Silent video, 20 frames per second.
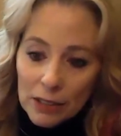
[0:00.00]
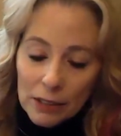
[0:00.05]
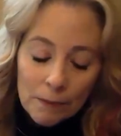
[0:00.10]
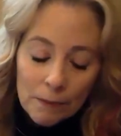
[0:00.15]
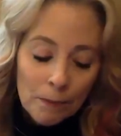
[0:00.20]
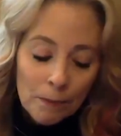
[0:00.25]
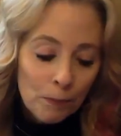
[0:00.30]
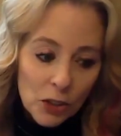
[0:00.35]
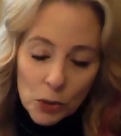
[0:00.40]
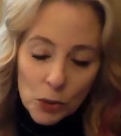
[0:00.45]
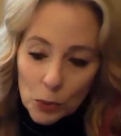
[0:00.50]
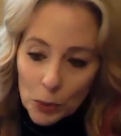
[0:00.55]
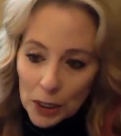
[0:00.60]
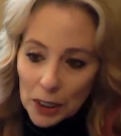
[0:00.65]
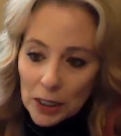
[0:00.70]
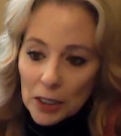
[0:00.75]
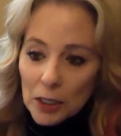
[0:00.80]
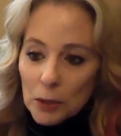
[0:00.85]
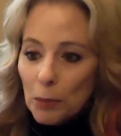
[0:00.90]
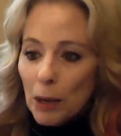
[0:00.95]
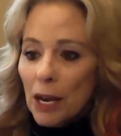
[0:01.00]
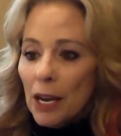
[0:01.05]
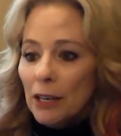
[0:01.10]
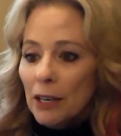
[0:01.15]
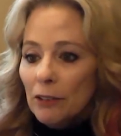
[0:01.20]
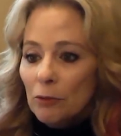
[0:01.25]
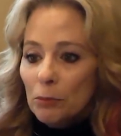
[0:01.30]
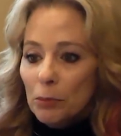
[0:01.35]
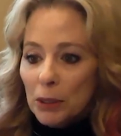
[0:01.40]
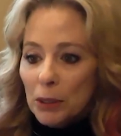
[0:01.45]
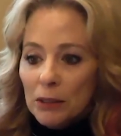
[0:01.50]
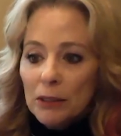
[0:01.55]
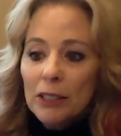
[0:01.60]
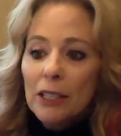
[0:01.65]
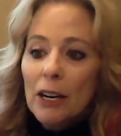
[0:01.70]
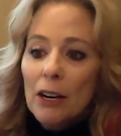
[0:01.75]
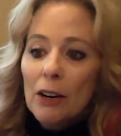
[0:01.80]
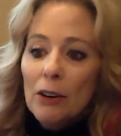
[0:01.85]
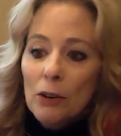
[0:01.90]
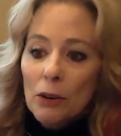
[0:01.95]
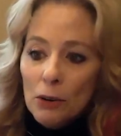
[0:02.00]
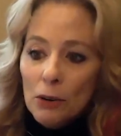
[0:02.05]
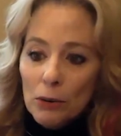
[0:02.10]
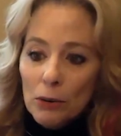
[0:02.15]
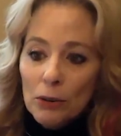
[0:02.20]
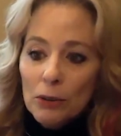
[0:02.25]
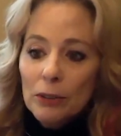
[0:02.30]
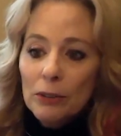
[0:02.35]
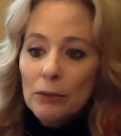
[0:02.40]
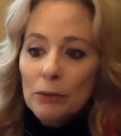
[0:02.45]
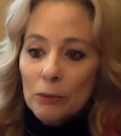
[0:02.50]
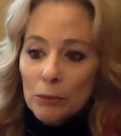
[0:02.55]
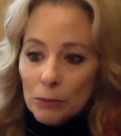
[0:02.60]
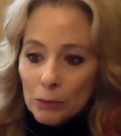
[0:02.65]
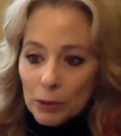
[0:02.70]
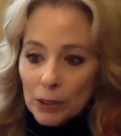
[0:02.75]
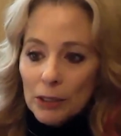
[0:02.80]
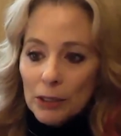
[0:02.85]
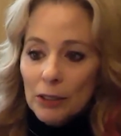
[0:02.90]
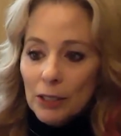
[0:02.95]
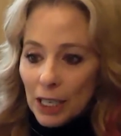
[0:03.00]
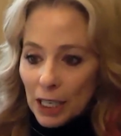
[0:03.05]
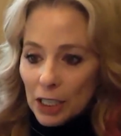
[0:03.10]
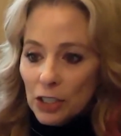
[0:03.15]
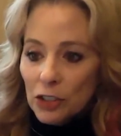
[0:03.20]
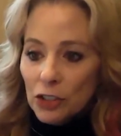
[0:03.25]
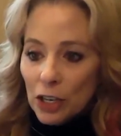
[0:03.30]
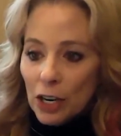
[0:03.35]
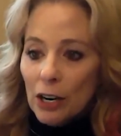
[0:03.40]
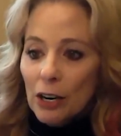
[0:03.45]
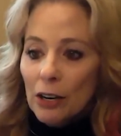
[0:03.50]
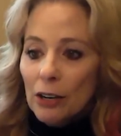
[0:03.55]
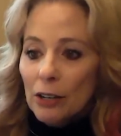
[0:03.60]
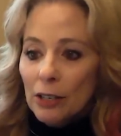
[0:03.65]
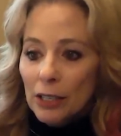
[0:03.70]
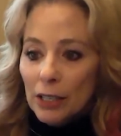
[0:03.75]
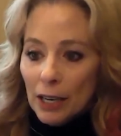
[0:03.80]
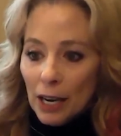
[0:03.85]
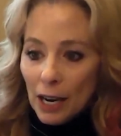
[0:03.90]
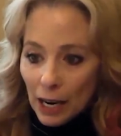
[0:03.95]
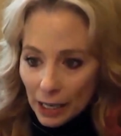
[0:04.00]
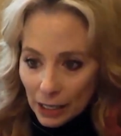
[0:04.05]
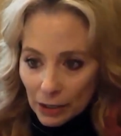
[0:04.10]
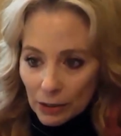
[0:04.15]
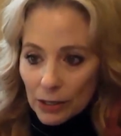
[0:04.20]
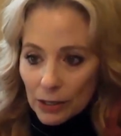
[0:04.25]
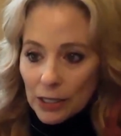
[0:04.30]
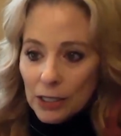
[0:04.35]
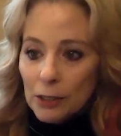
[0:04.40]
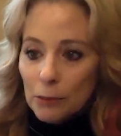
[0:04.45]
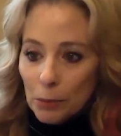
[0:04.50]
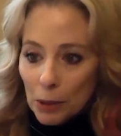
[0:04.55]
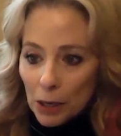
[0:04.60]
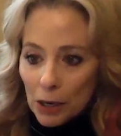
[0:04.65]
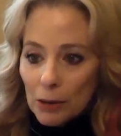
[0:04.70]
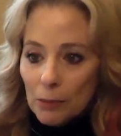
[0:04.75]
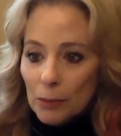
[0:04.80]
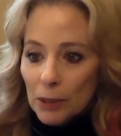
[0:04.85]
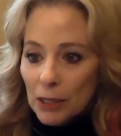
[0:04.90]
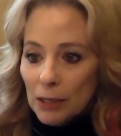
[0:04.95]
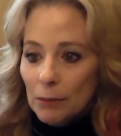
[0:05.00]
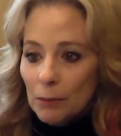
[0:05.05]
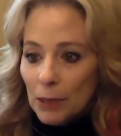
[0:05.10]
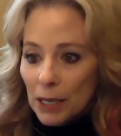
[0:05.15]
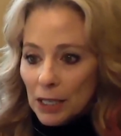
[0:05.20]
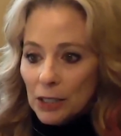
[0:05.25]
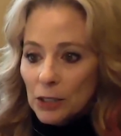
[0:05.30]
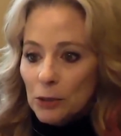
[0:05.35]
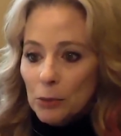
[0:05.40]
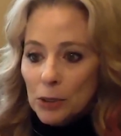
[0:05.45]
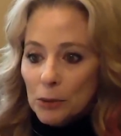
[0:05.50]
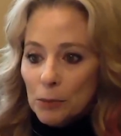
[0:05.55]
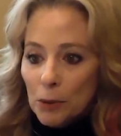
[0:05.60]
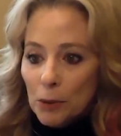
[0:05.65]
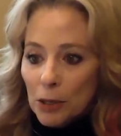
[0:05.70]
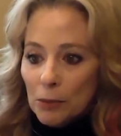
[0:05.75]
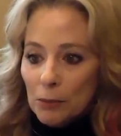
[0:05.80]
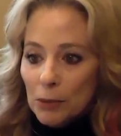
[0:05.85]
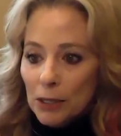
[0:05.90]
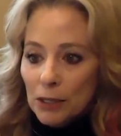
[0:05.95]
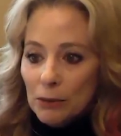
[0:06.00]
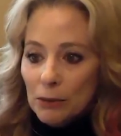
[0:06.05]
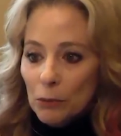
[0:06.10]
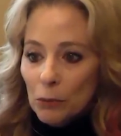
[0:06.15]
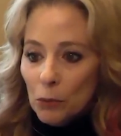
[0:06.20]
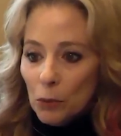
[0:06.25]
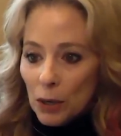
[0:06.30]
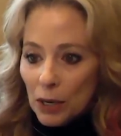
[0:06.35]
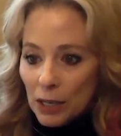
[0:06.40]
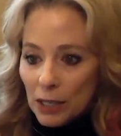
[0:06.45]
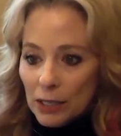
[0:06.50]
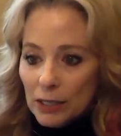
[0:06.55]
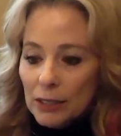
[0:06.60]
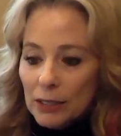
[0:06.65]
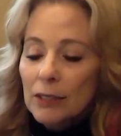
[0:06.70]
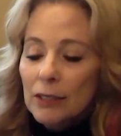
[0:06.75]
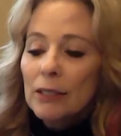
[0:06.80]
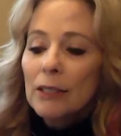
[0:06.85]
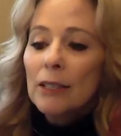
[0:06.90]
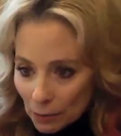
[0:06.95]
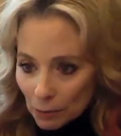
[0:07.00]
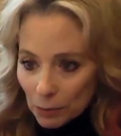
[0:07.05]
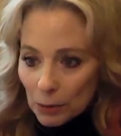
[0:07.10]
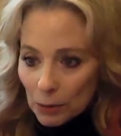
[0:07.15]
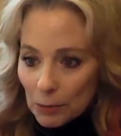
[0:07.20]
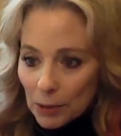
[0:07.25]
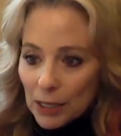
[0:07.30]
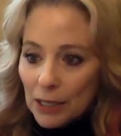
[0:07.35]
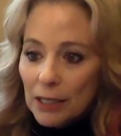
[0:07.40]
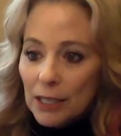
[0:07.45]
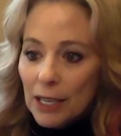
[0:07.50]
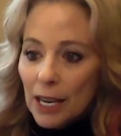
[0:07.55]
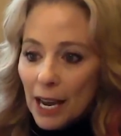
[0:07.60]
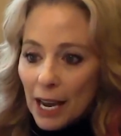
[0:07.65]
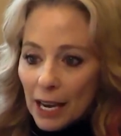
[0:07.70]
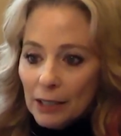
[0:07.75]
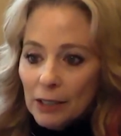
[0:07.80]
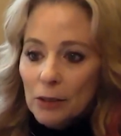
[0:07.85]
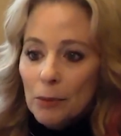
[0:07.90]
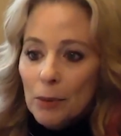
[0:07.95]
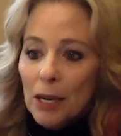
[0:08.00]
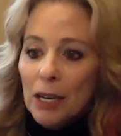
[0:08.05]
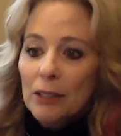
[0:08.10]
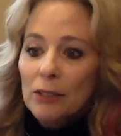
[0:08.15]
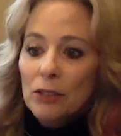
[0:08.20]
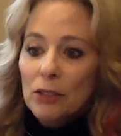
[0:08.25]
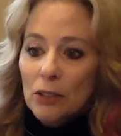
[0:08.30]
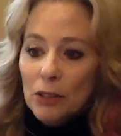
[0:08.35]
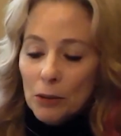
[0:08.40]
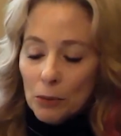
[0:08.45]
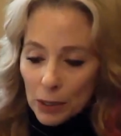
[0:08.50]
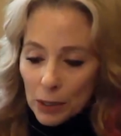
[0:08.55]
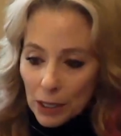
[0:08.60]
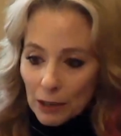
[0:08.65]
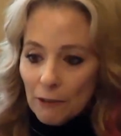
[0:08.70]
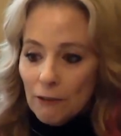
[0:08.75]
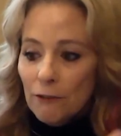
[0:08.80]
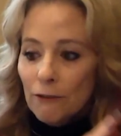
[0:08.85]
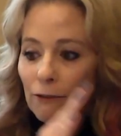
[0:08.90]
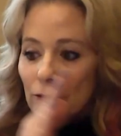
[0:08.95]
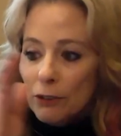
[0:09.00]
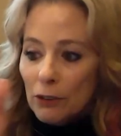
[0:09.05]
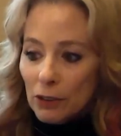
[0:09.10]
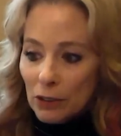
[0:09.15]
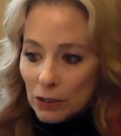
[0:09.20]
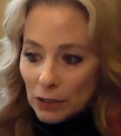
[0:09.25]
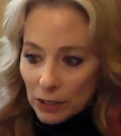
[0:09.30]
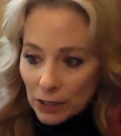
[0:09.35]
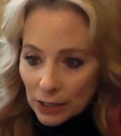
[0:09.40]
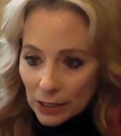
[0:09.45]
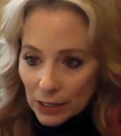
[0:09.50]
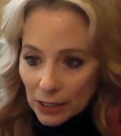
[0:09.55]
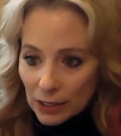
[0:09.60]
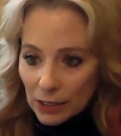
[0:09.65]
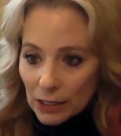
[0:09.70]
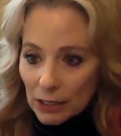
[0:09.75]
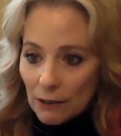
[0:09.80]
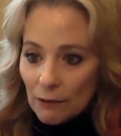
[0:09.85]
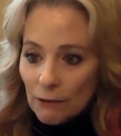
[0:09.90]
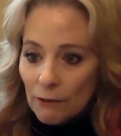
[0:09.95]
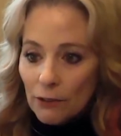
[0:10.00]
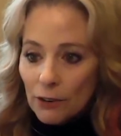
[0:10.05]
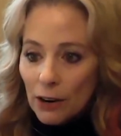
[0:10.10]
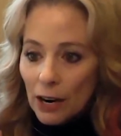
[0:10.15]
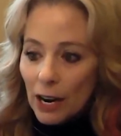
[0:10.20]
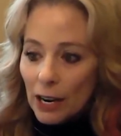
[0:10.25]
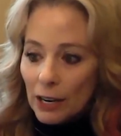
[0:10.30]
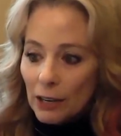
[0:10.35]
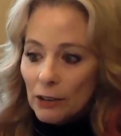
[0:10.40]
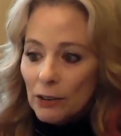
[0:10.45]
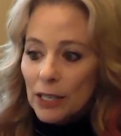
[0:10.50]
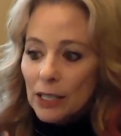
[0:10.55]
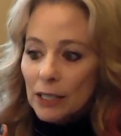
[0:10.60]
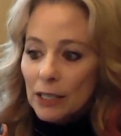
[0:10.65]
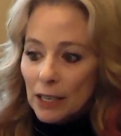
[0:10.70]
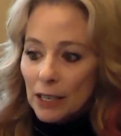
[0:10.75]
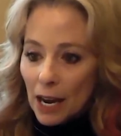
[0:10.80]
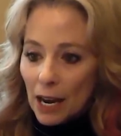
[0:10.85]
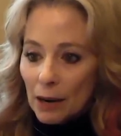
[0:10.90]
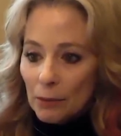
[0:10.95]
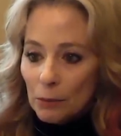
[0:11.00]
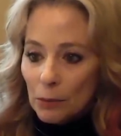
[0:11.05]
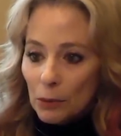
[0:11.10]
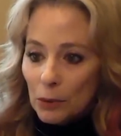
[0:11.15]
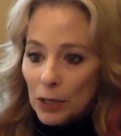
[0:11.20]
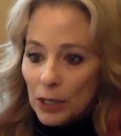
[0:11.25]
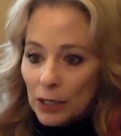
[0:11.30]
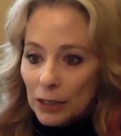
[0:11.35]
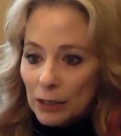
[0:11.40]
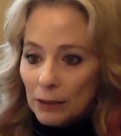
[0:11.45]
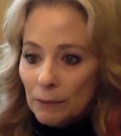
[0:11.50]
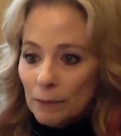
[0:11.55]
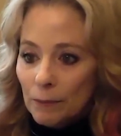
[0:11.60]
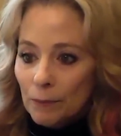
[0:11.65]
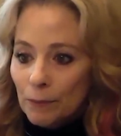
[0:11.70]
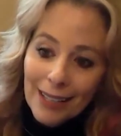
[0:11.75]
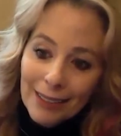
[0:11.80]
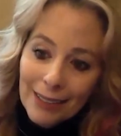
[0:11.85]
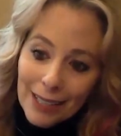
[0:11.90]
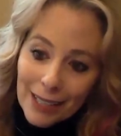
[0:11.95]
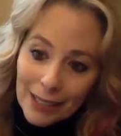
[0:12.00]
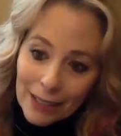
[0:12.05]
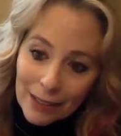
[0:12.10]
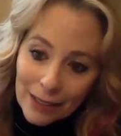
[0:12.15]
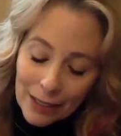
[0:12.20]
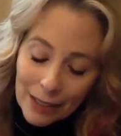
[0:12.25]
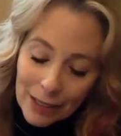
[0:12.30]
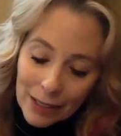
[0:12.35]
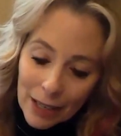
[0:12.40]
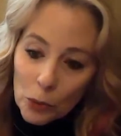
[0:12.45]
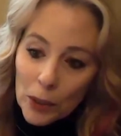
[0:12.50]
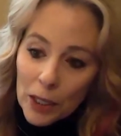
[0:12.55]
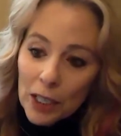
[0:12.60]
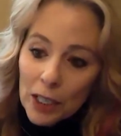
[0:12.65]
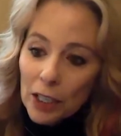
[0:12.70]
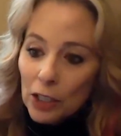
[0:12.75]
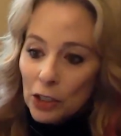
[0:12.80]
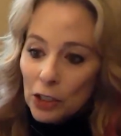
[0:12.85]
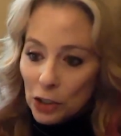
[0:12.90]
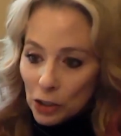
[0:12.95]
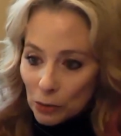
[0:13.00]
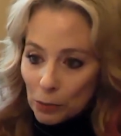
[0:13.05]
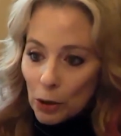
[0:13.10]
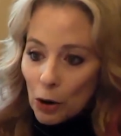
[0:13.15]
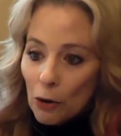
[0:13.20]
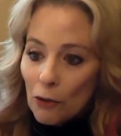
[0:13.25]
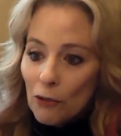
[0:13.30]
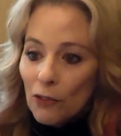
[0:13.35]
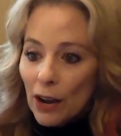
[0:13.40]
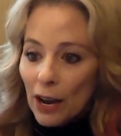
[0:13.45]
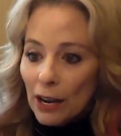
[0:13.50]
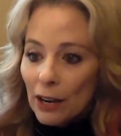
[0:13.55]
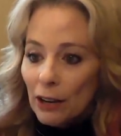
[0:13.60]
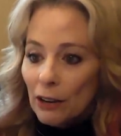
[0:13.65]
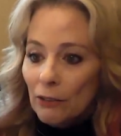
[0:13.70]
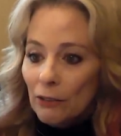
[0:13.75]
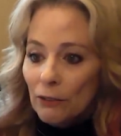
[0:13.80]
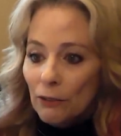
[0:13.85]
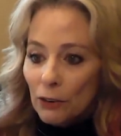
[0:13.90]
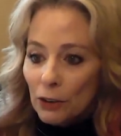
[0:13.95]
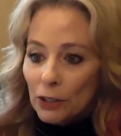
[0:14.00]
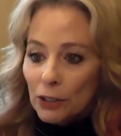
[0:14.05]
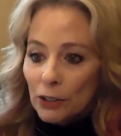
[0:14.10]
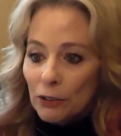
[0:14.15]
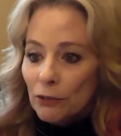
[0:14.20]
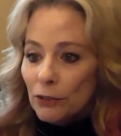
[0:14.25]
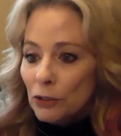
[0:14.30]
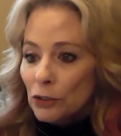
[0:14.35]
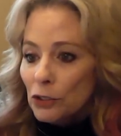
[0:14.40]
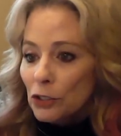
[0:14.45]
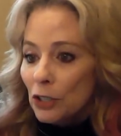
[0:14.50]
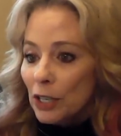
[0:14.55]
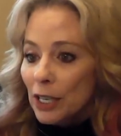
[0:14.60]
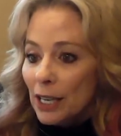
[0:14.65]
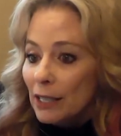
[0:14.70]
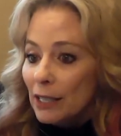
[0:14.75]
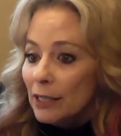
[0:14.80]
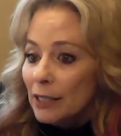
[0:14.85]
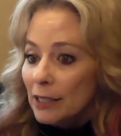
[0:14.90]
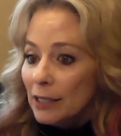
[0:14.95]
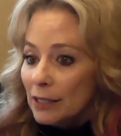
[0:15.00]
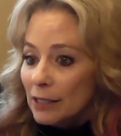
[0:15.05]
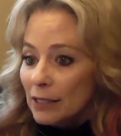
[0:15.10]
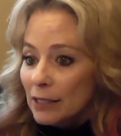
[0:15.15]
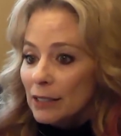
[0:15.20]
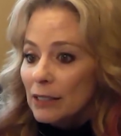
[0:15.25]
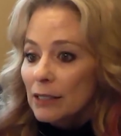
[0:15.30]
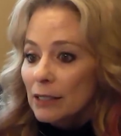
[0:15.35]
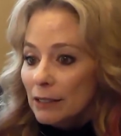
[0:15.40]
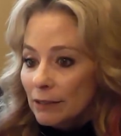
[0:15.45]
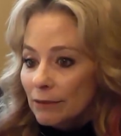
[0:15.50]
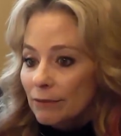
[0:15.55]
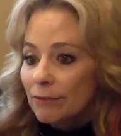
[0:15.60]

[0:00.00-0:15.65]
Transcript: And the sweet spot of building our own real HR hiring department and management department was implementing the AcuMax so that we had a full system for hiring and onboarding, and then tweak your profile for your future candidates.